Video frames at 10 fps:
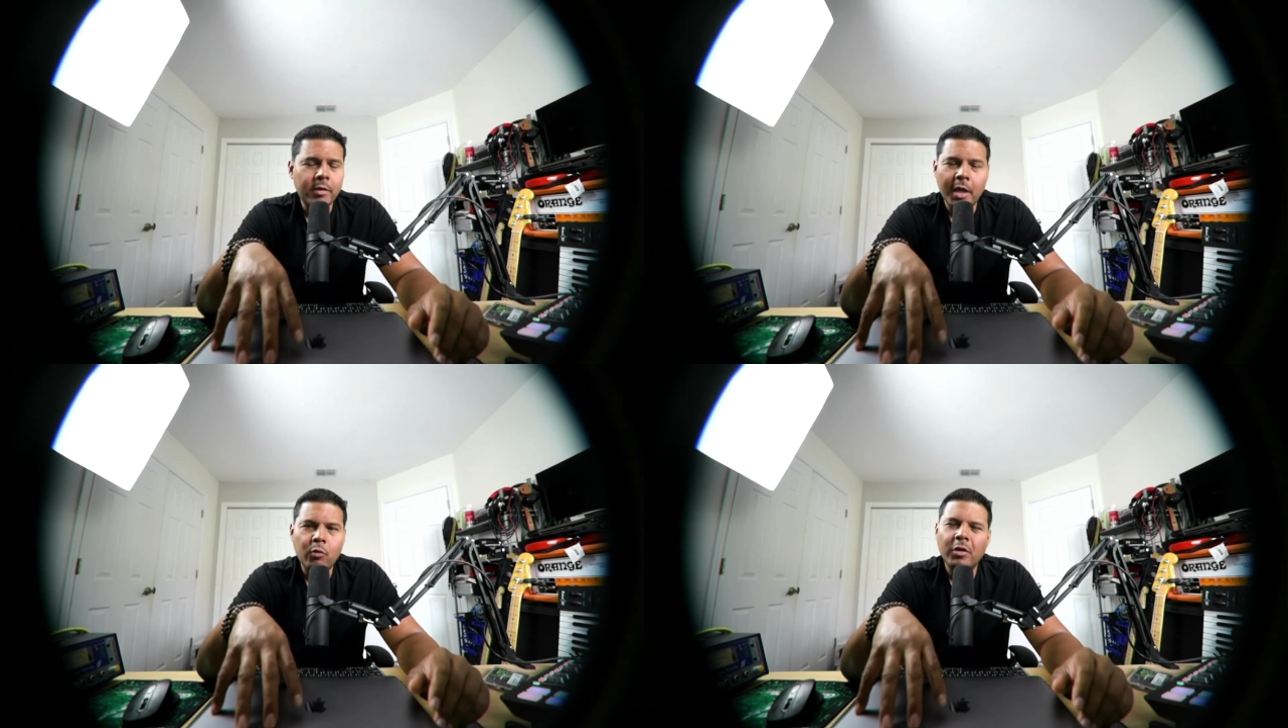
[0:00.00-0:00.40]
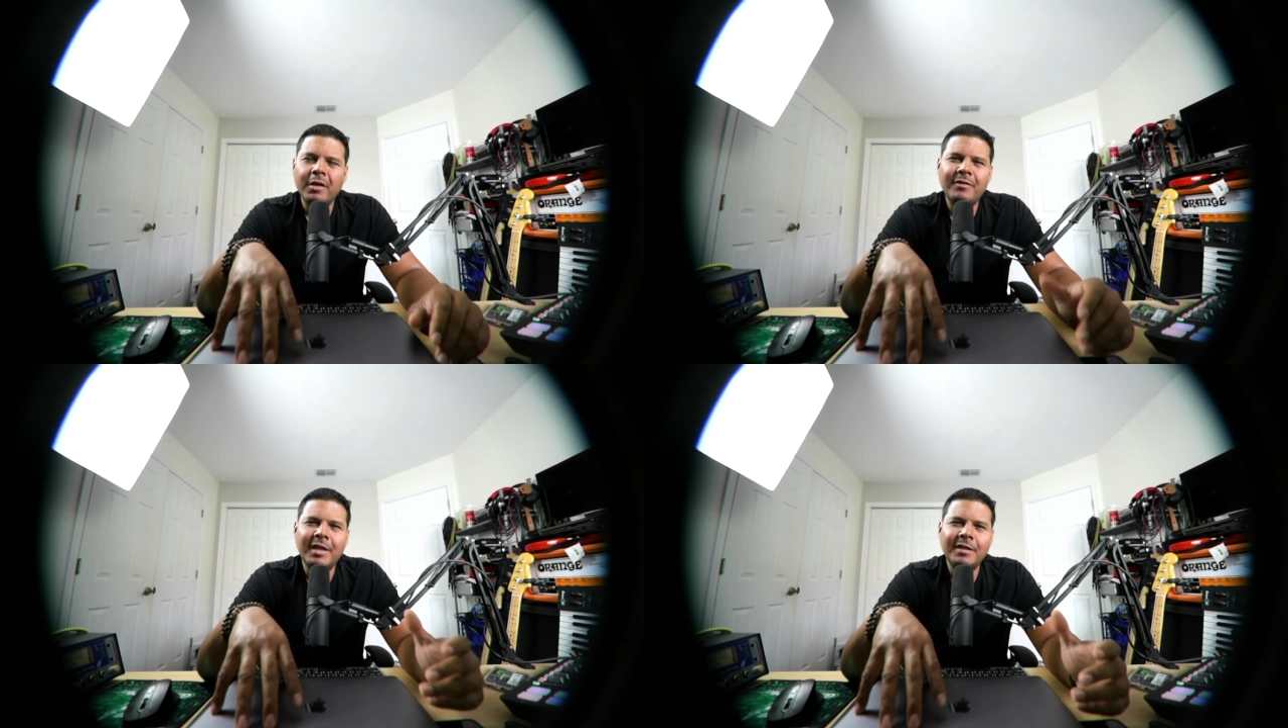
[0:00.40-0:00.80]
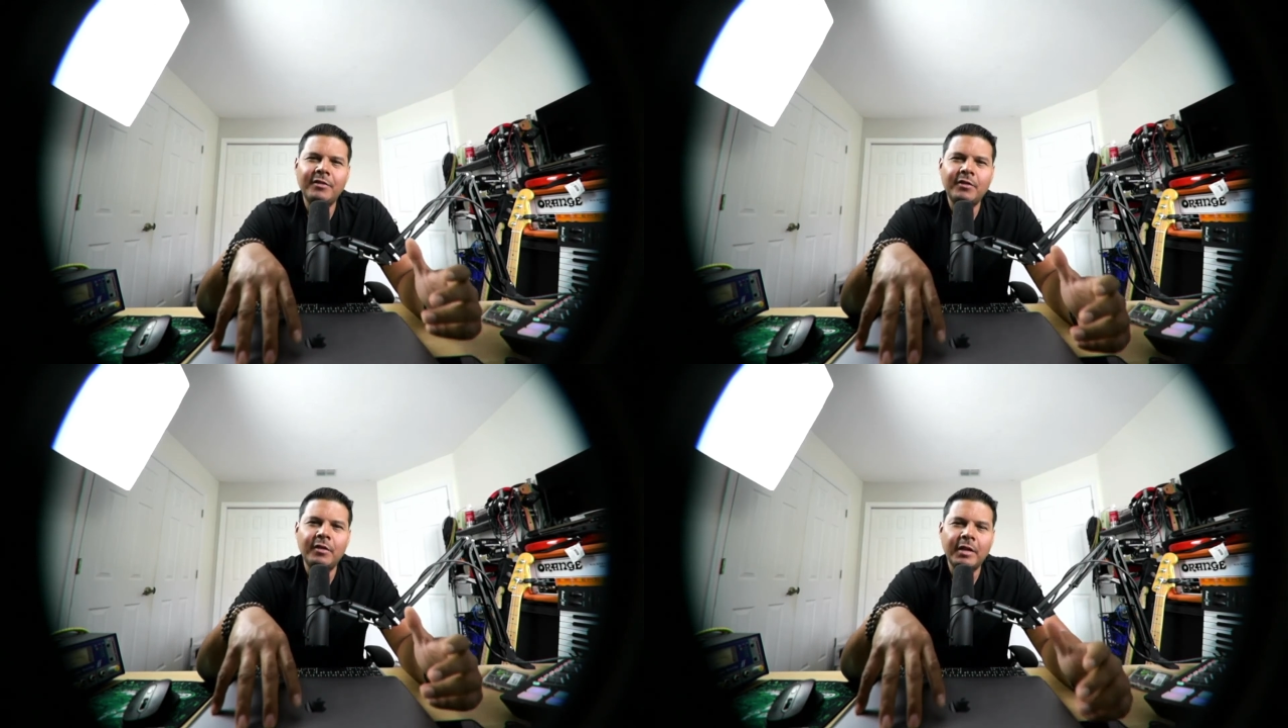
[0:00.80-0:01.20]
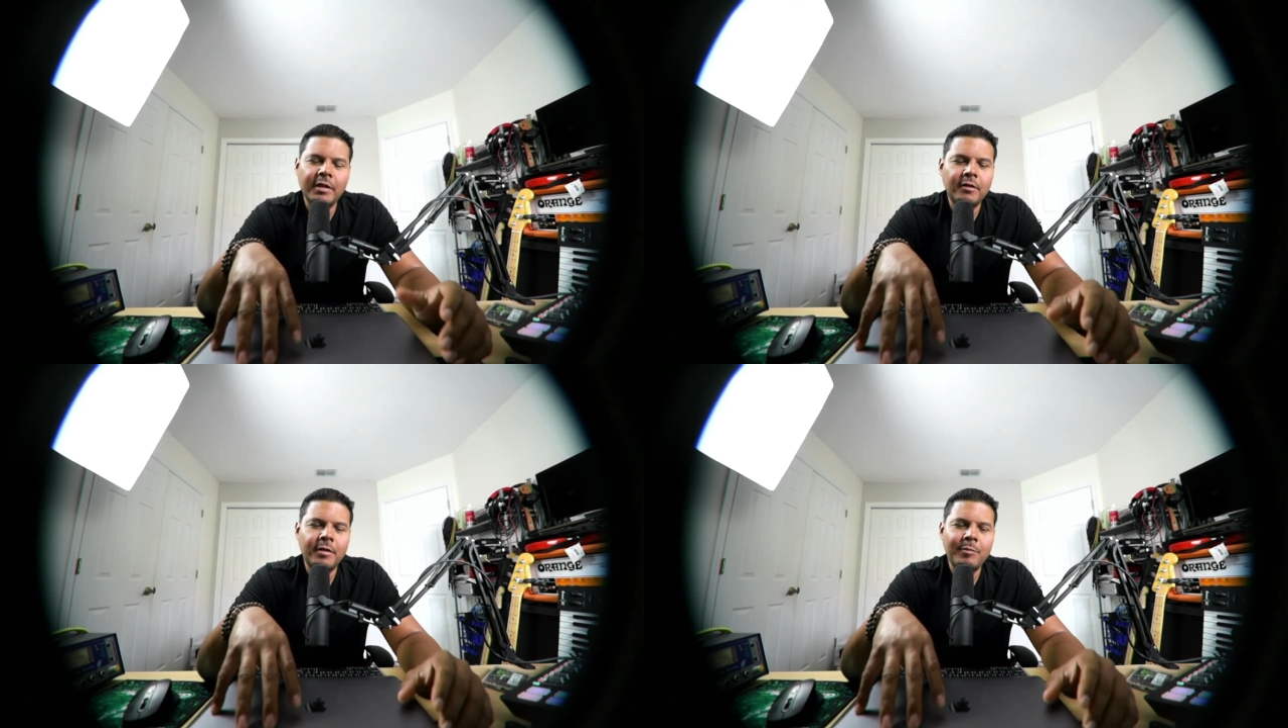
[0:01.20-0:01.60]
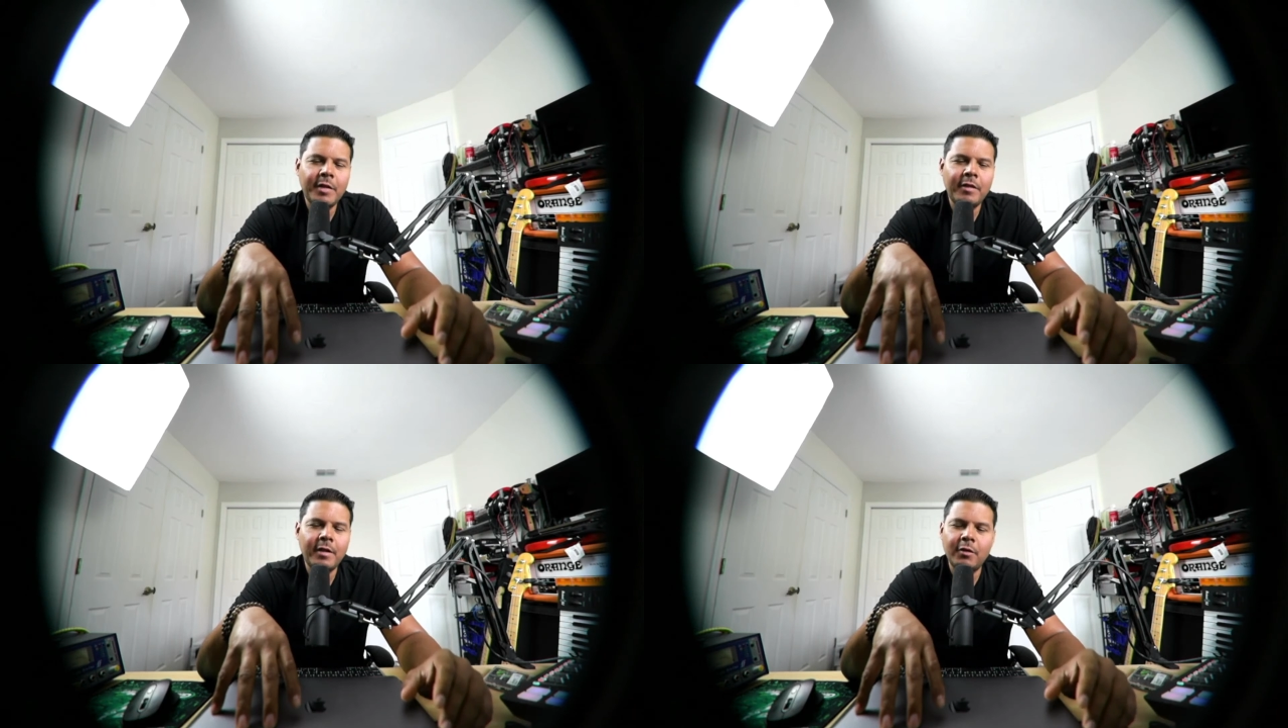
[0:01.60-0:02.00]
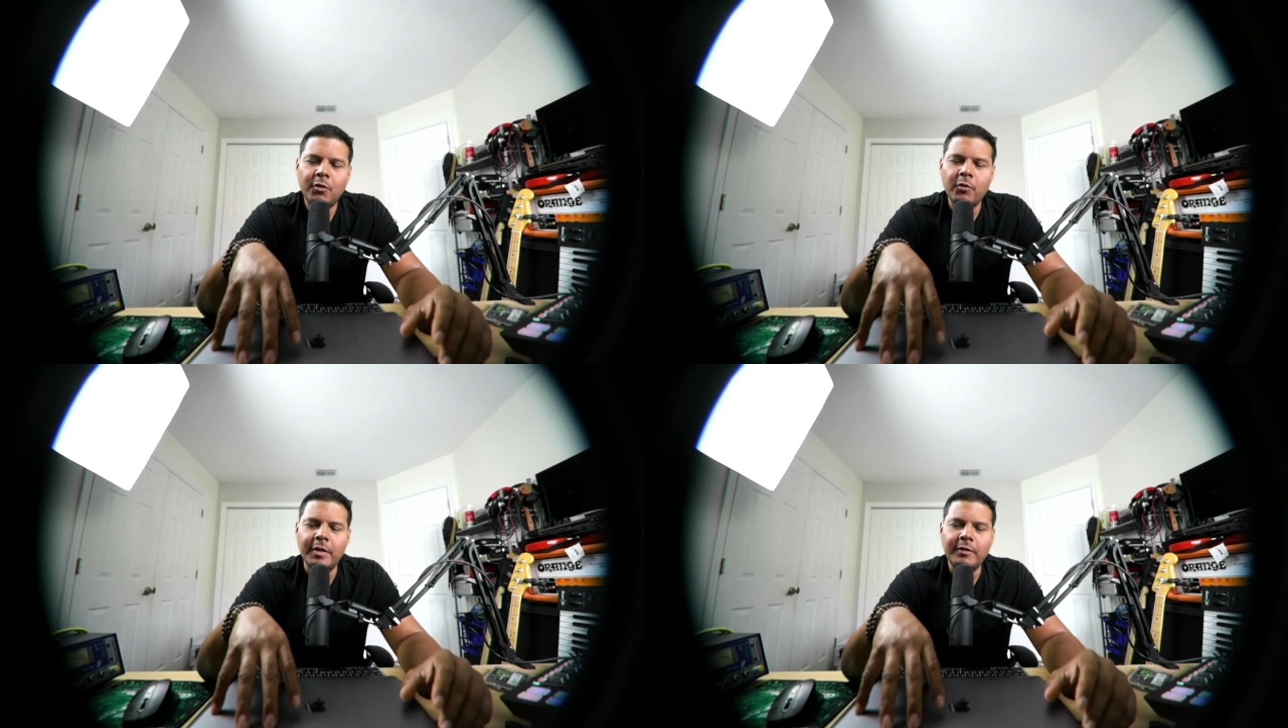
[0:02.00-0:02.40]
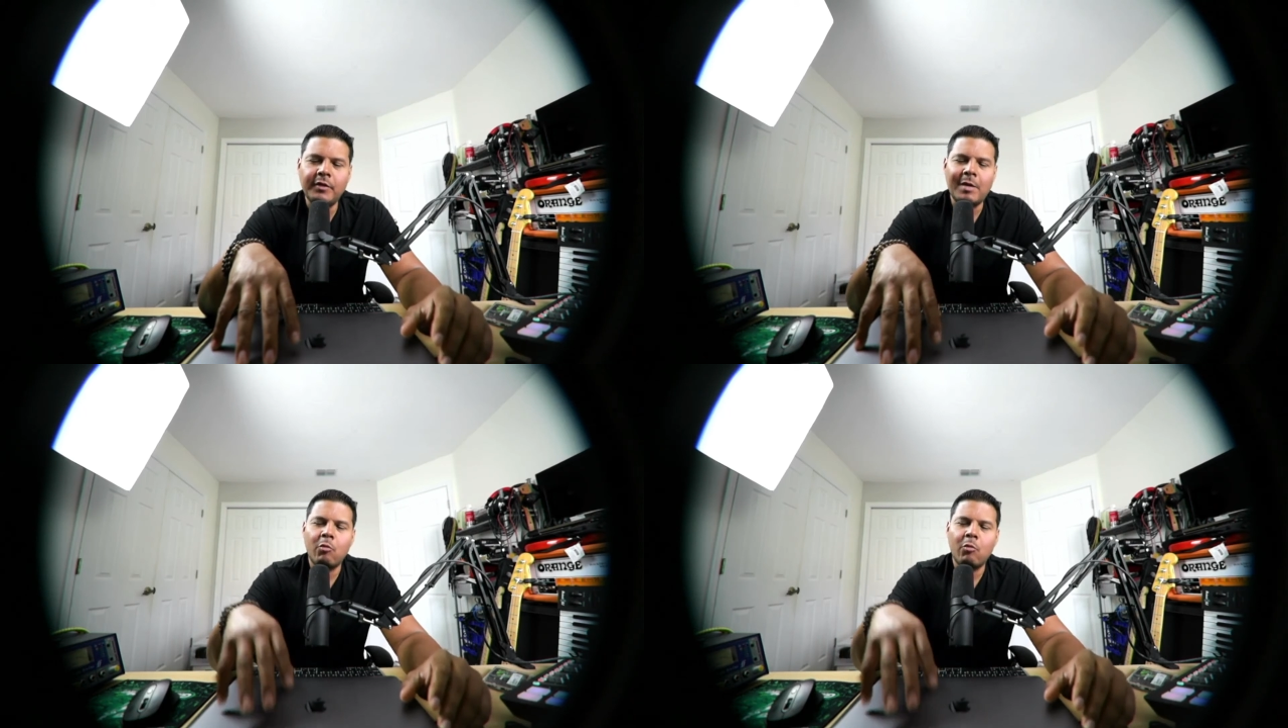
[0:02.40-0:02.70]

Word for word: Okay, well let's let's let, let me think through this.